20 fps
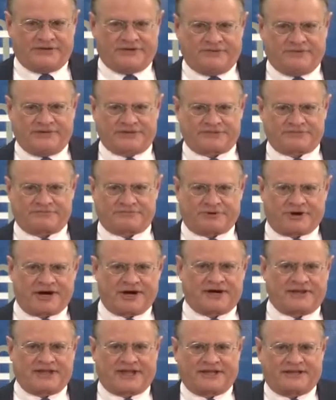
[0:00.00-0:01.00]
was,
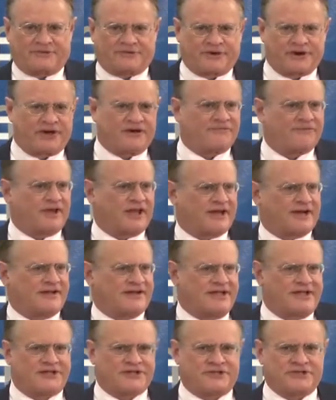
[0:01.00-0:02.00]
prior to that, there were an awful lot
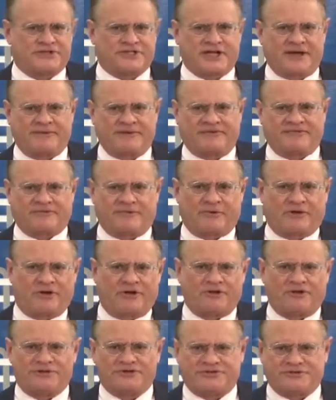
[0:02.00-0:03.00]
of issues coming from
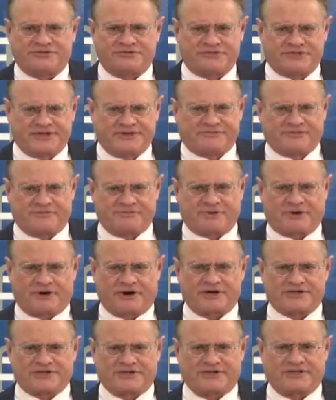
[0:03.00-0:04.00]
all different
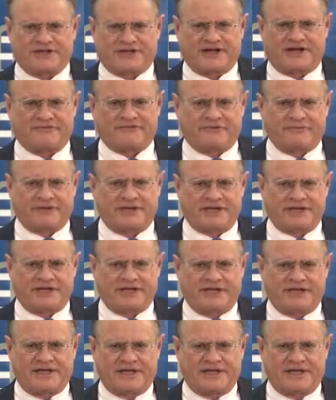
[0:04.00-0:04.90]
parts of the government